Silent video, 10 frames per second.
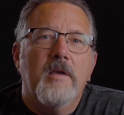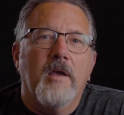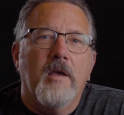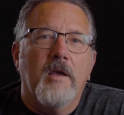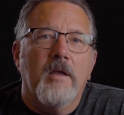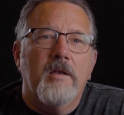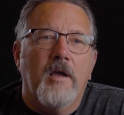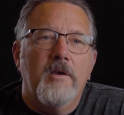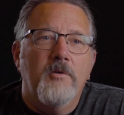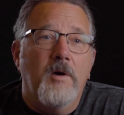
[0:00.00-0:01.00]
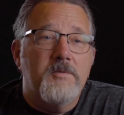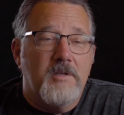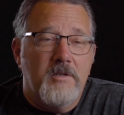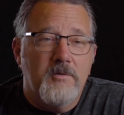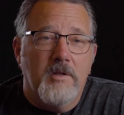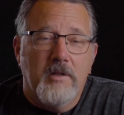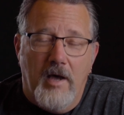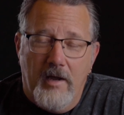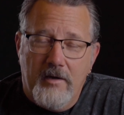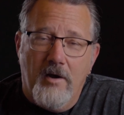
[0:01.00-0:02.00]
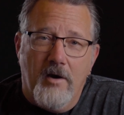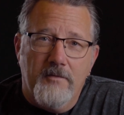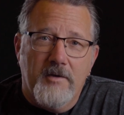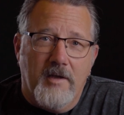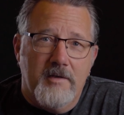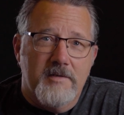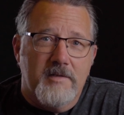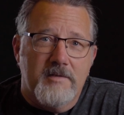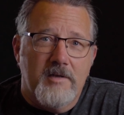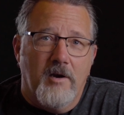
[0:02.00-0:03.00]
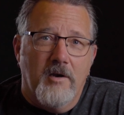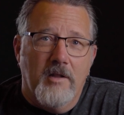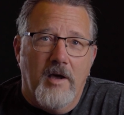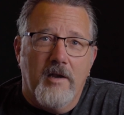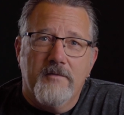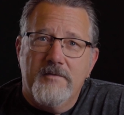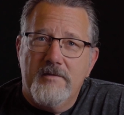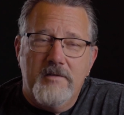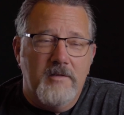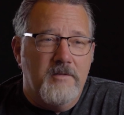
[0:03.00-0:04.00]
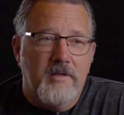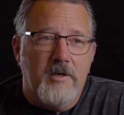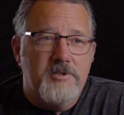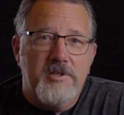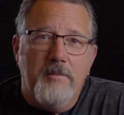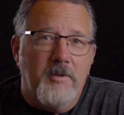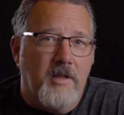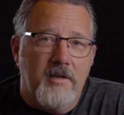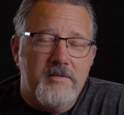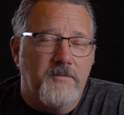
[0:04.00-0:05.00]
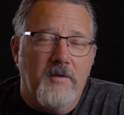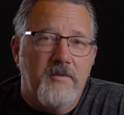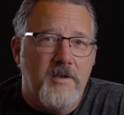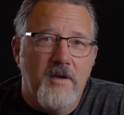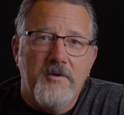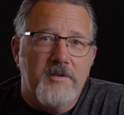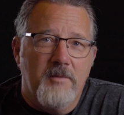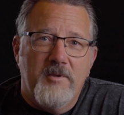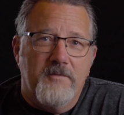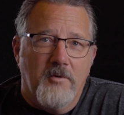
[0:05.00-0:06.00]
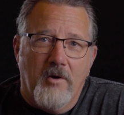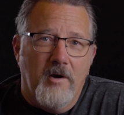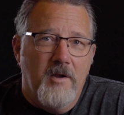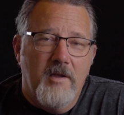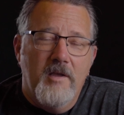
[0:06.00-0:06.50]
And I knew I was going to do a lot of carving on this guitar, a lot of shaping, a lot of stuff I've never done before.